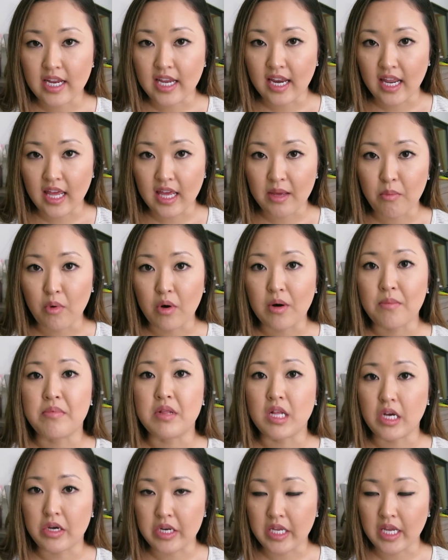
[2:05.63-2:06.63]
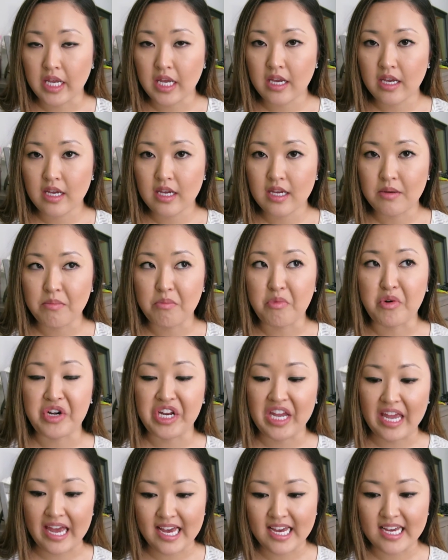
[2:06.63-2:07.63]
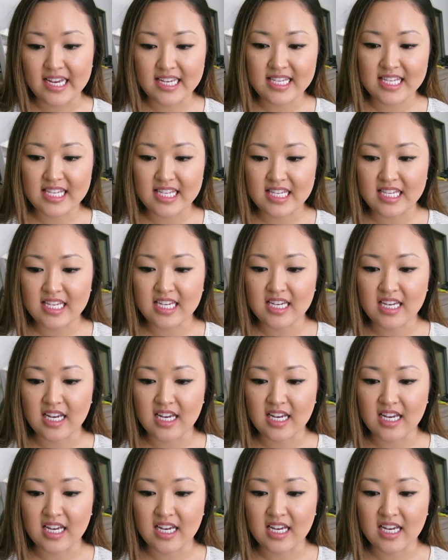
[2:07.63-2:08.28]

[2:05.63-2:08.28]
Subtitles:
getting more bloating, more gas,